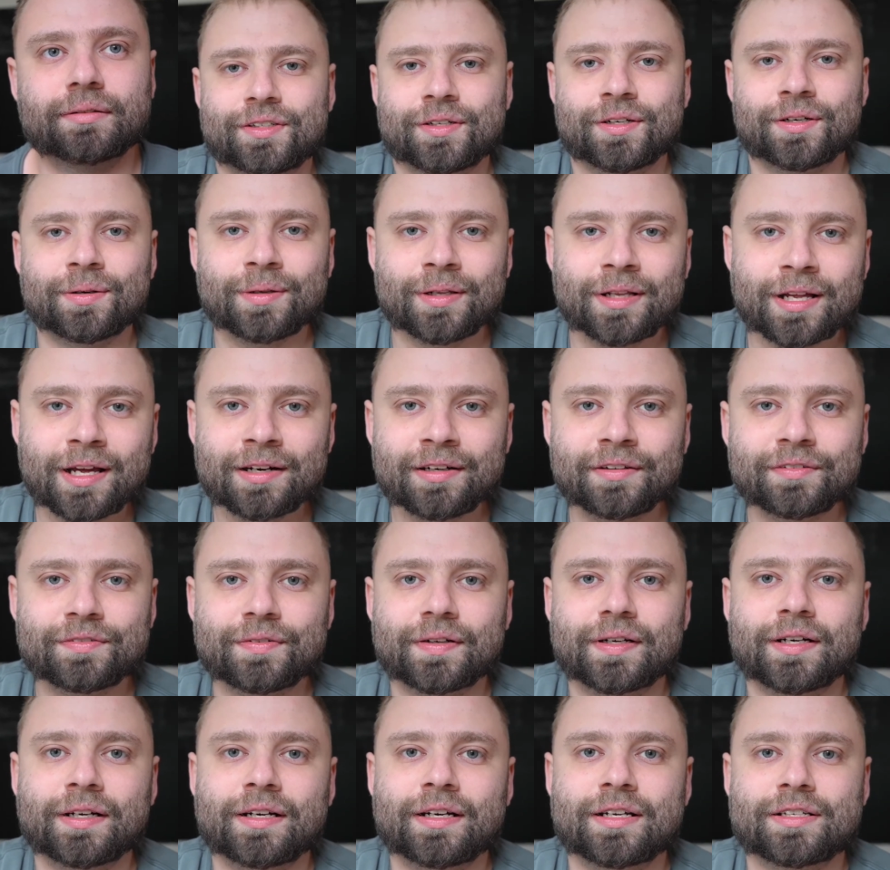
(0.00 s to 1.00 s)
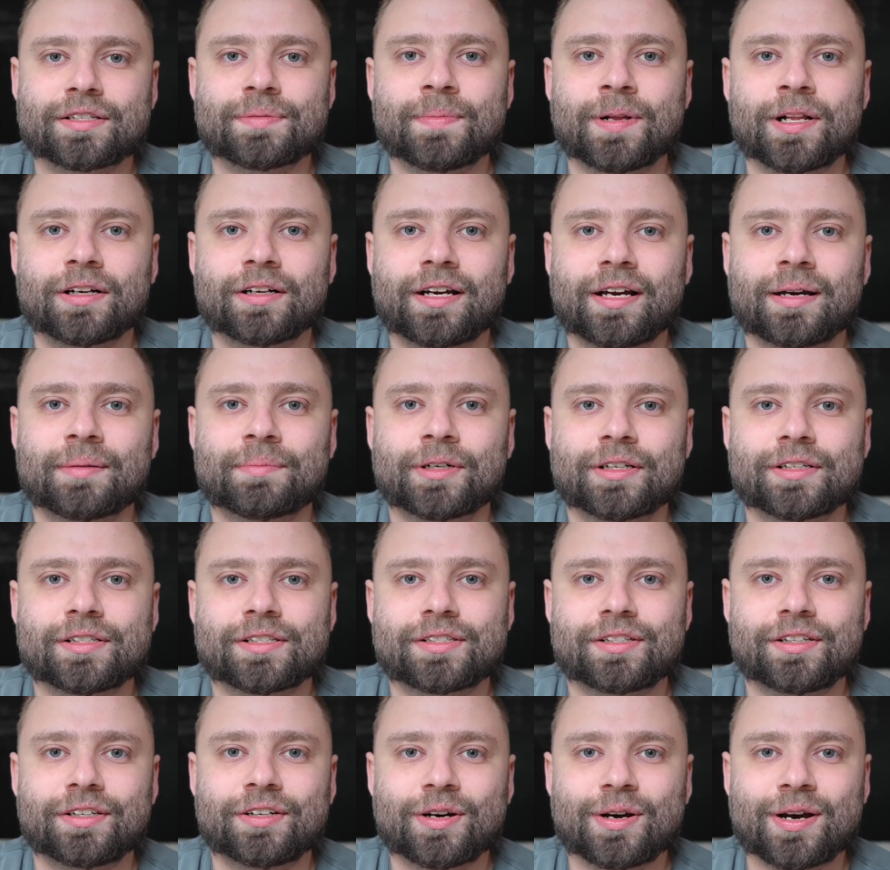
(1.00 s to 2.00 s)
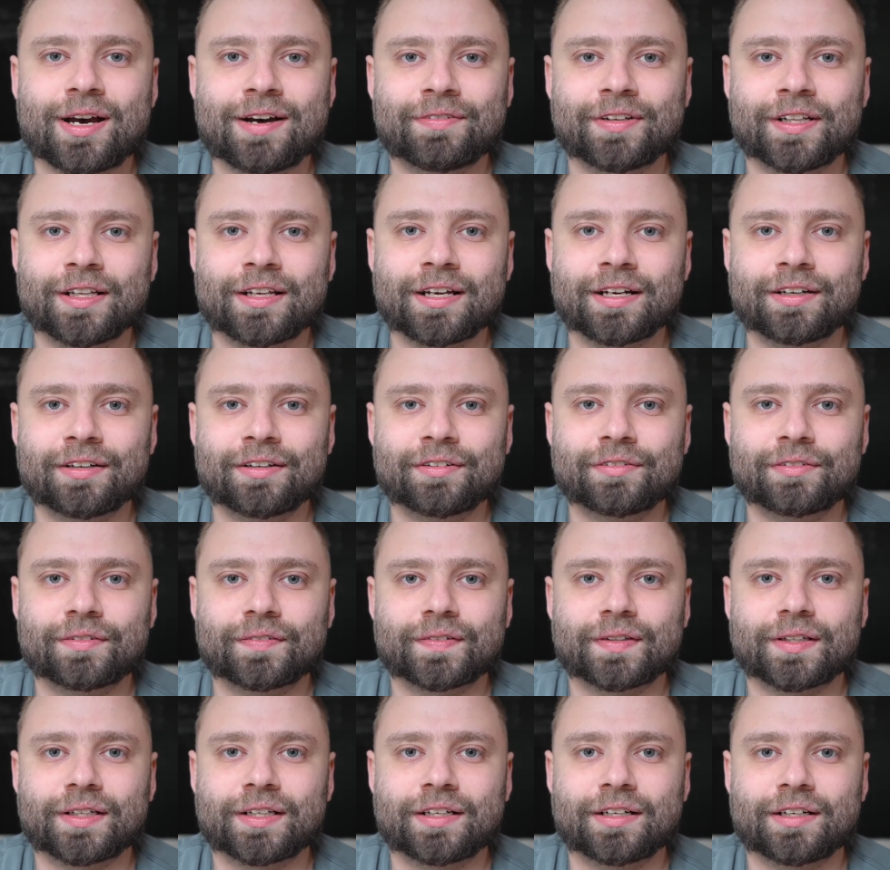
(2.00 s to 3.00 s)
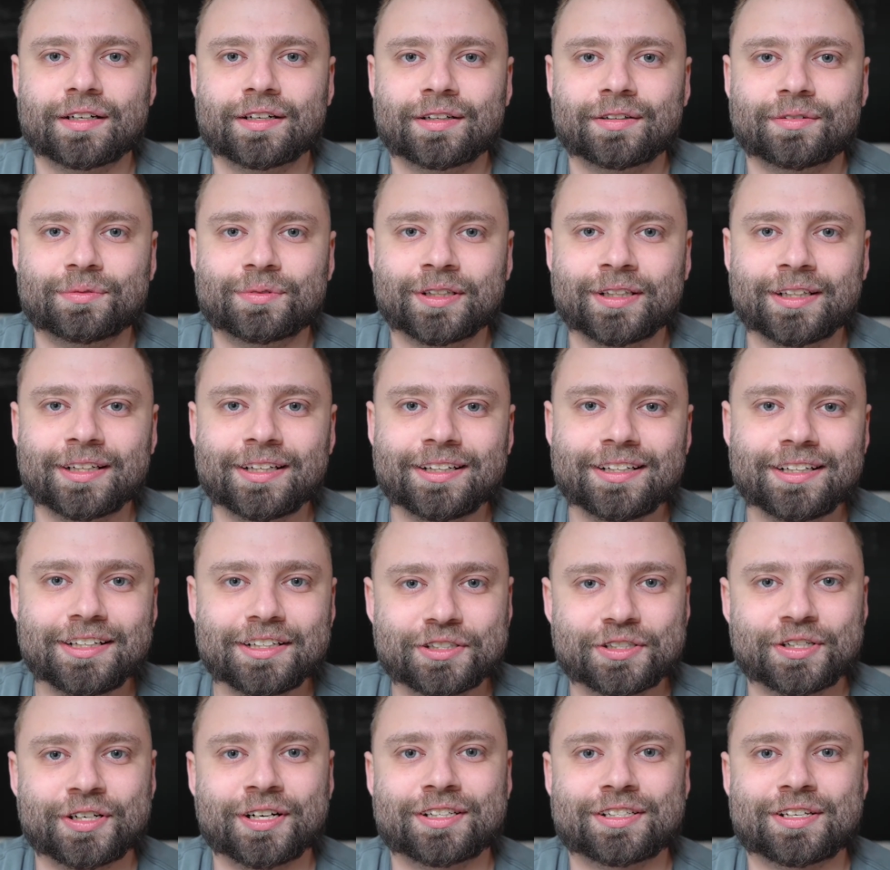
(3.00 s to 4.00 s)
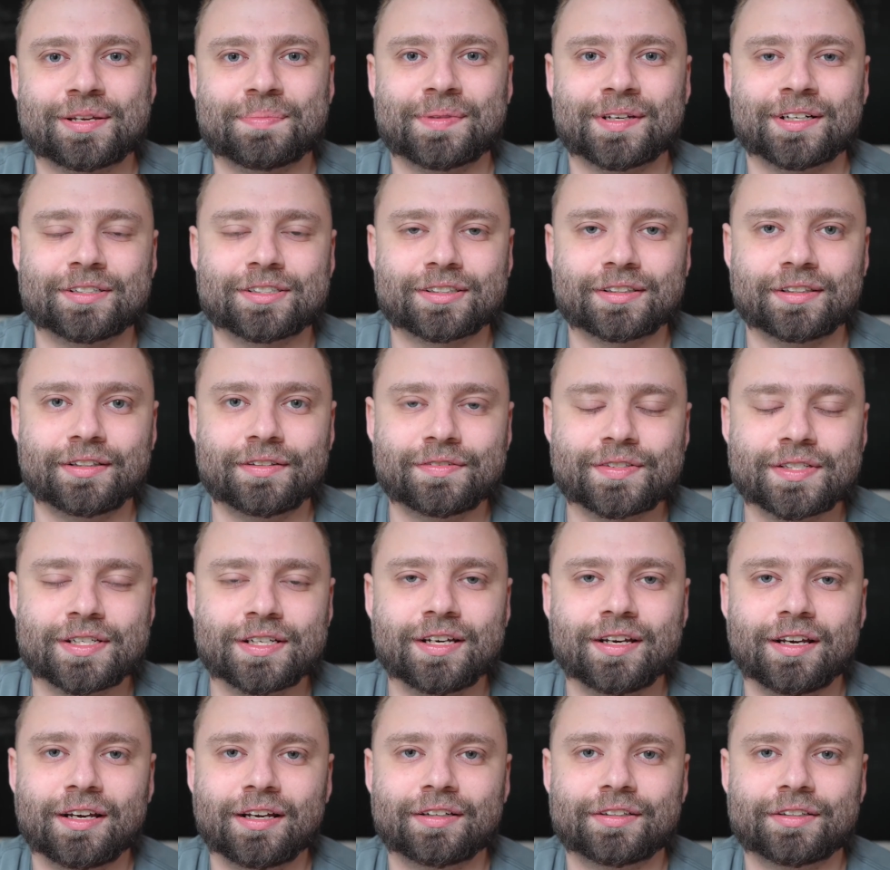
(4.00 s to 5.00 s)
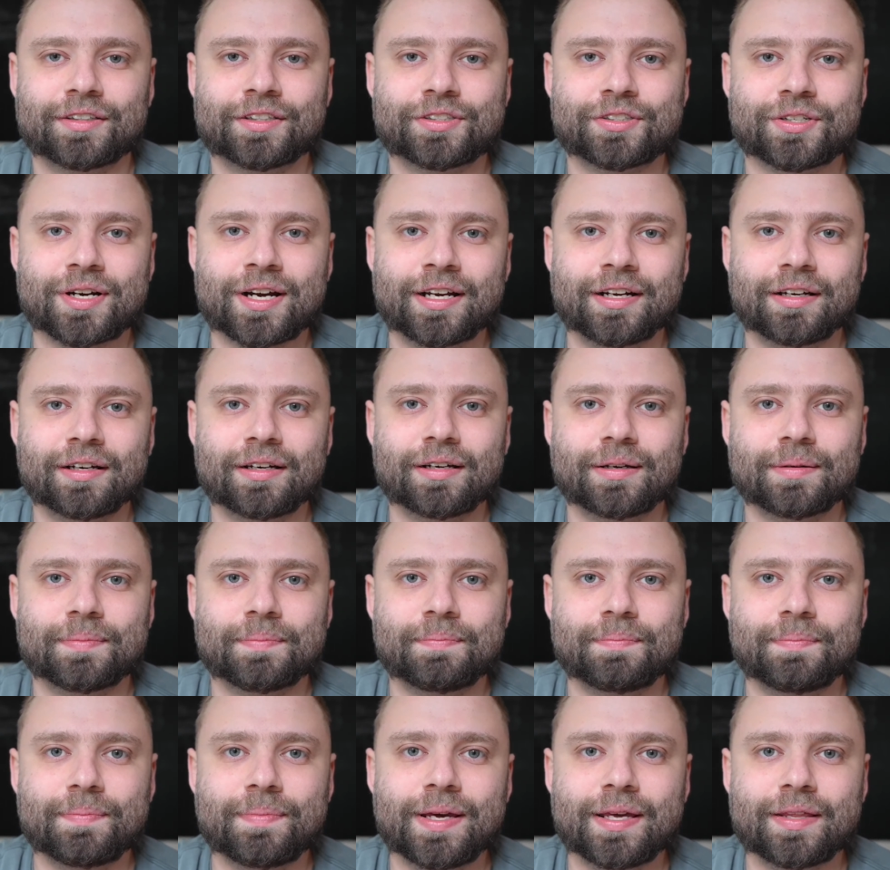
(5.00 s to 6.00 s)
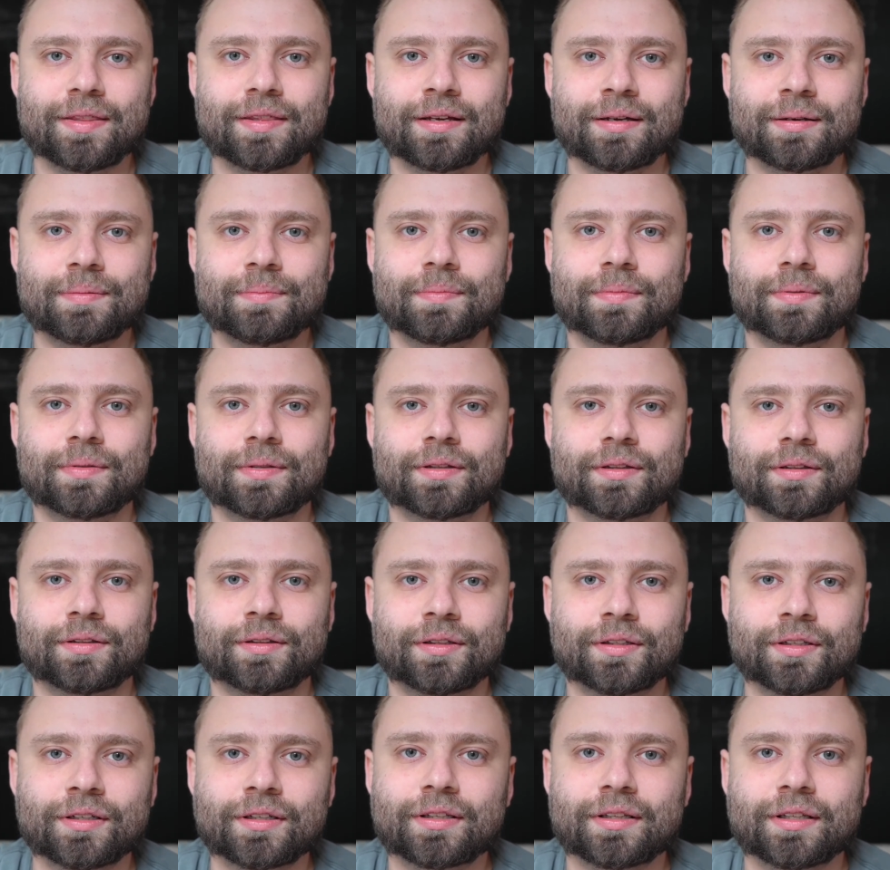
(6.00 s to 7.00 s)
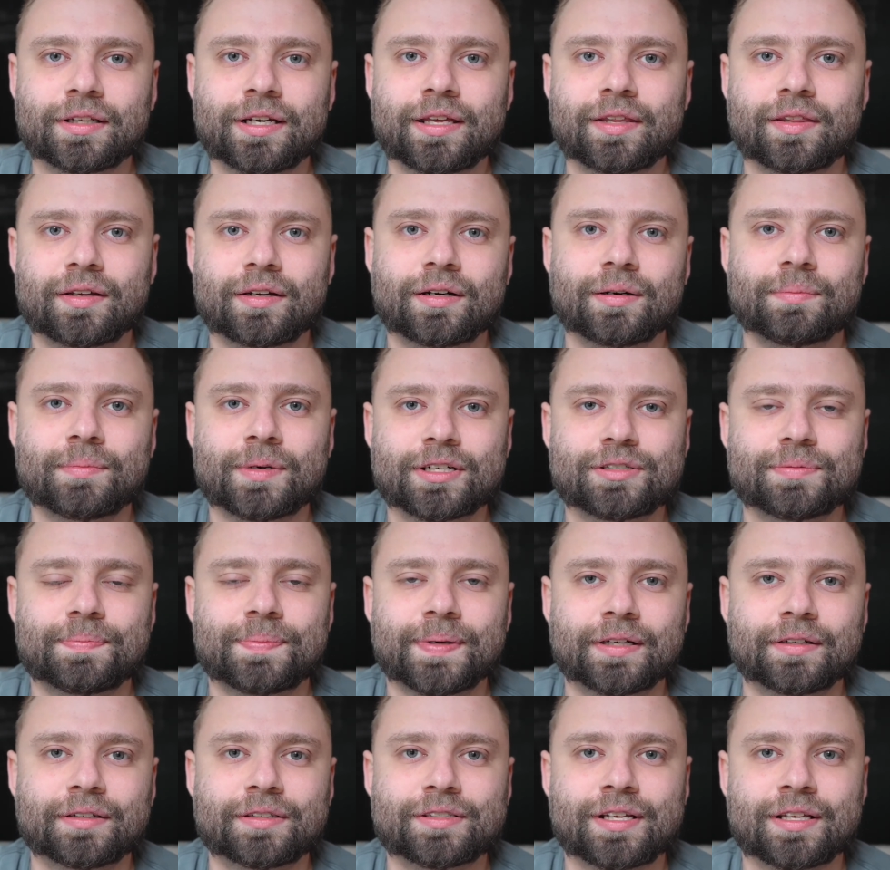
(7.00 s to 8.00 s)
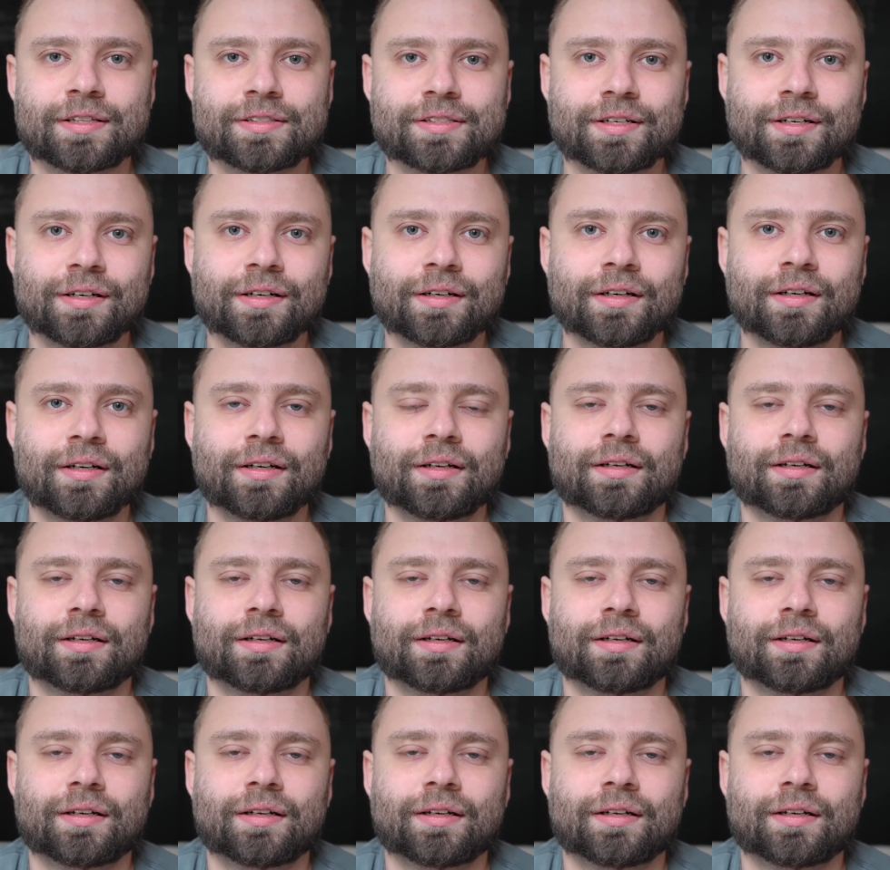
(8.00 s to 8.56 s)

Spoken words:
So a lot of smaller cameras, you know, have a lot of really neat tricks up their sleeves to try to make them look like they're a much bigger sensor.